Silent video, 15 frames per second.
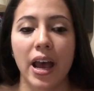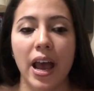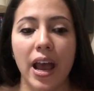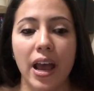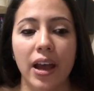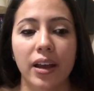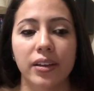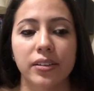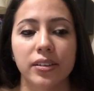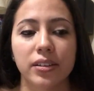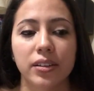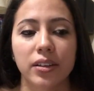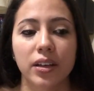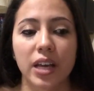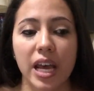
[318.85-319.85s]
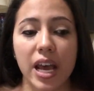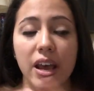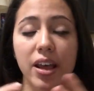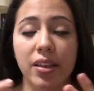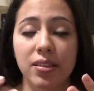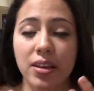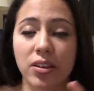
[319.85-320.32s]
and
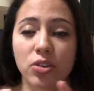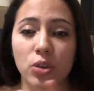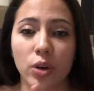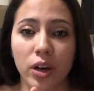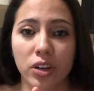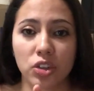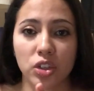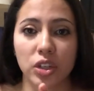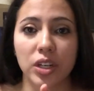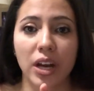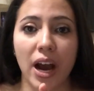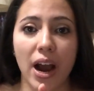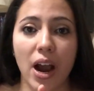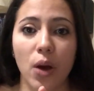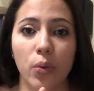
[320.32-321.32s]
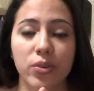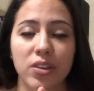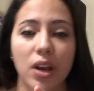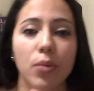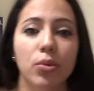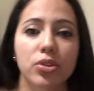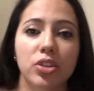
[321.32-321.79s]
in the introduction, I was
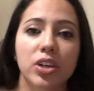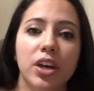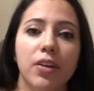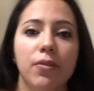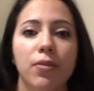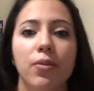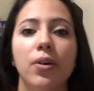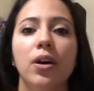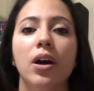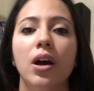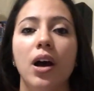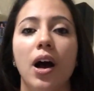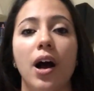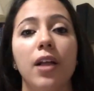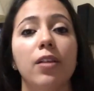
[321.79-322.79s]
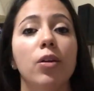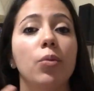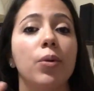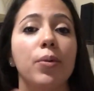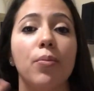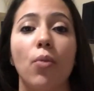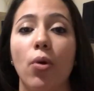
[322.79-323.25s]
able to give a little
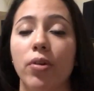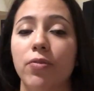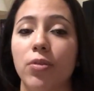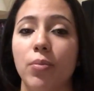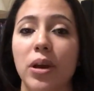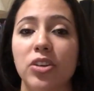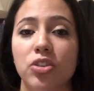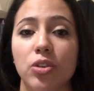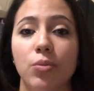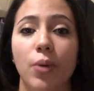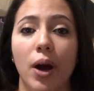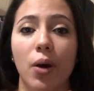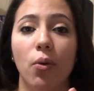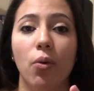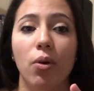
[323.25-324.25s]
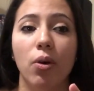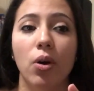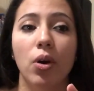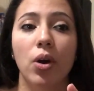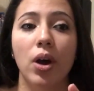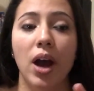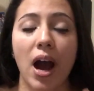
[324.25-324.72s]
bit more information about
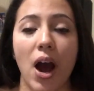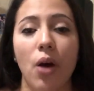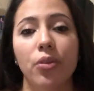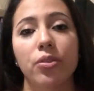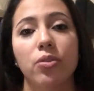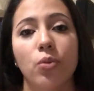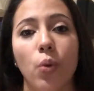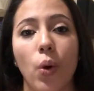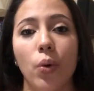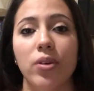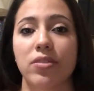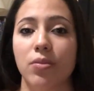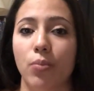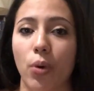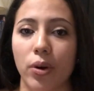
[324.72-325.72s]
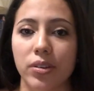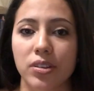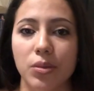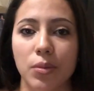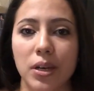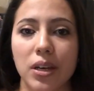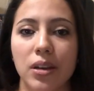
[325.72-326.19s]
how this quote is important
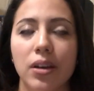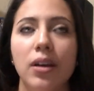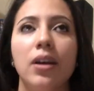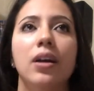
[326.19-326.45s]
to me.